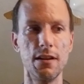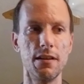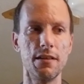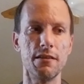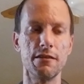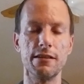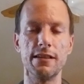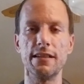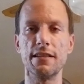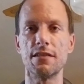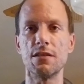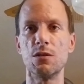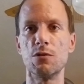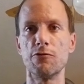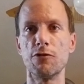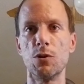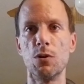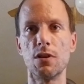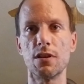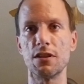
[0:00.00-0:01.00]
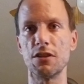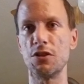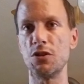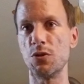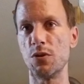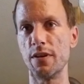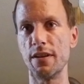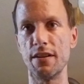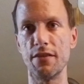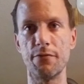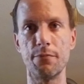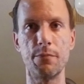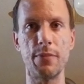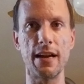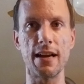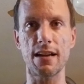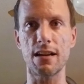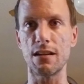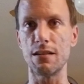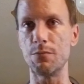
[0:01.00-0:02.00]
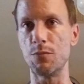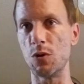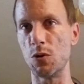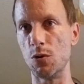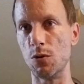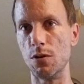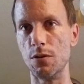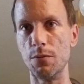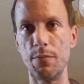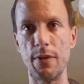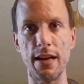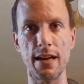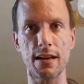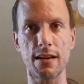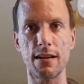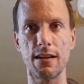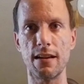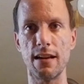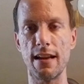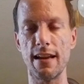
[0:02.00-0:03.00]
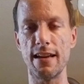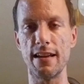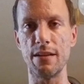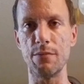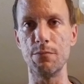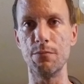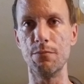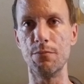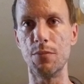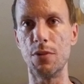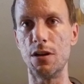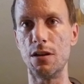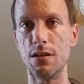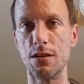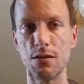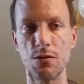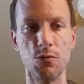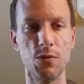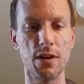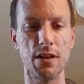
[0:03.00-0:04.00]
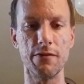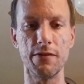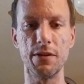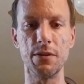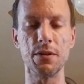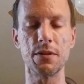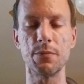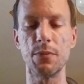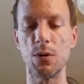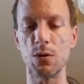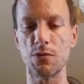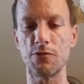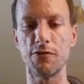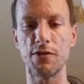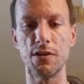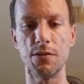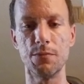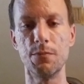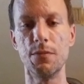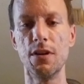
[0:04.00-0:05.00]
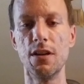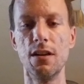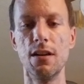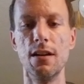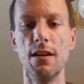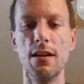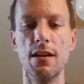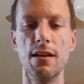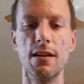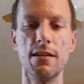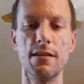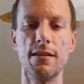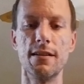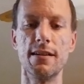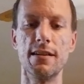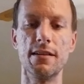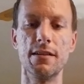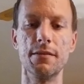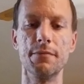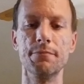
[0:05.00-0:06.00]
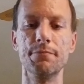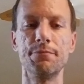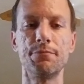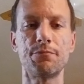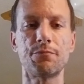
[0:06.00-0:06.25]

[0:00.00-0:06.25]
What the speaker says: There is no rolling a joint, packing a bowl, packing a bong, whatever you smoke from. But